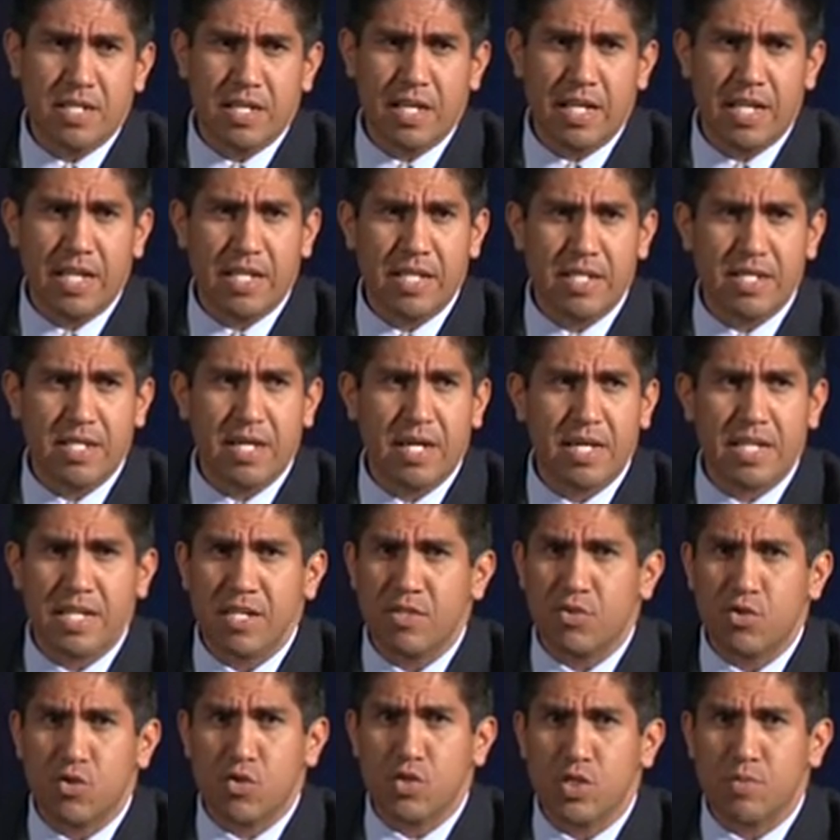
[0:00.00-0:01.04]
And he
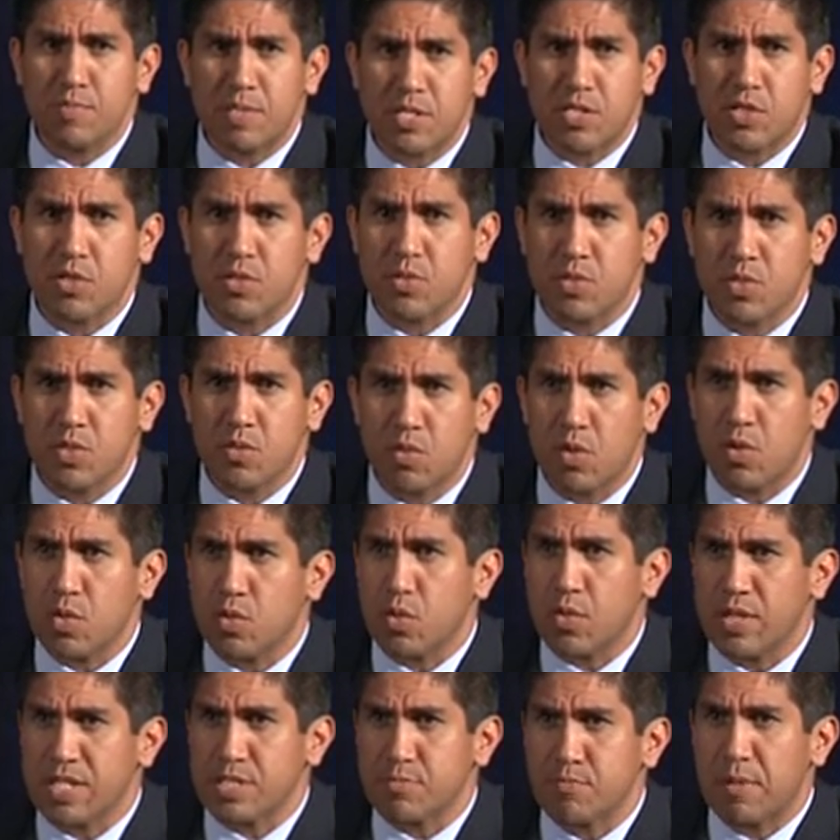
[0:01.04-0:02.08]
introduced me to, quote
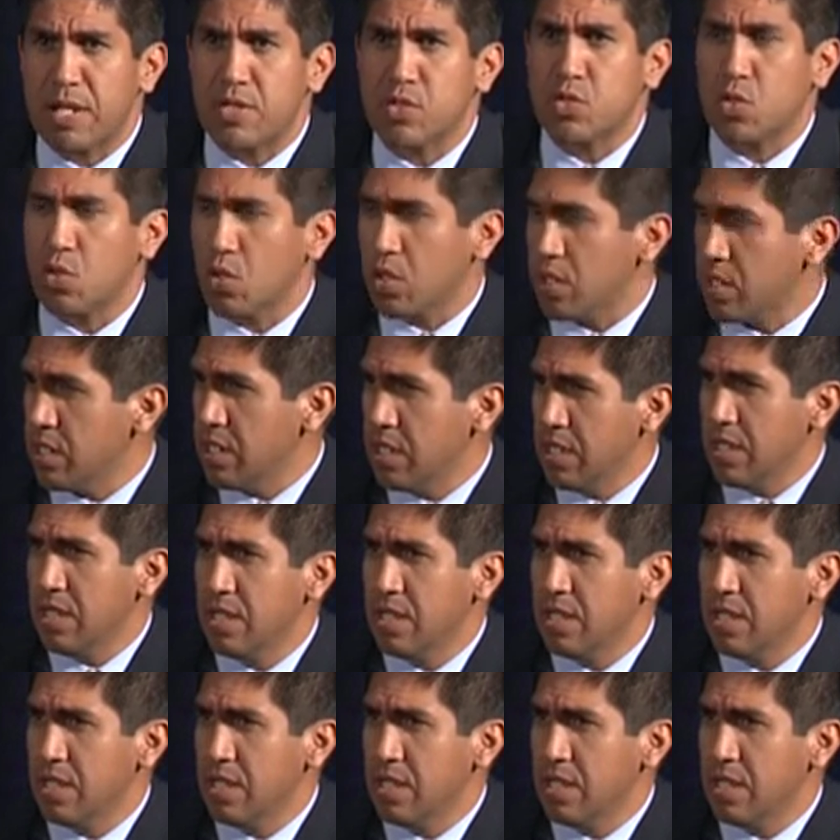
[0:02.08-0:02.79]
unquote, his mentor,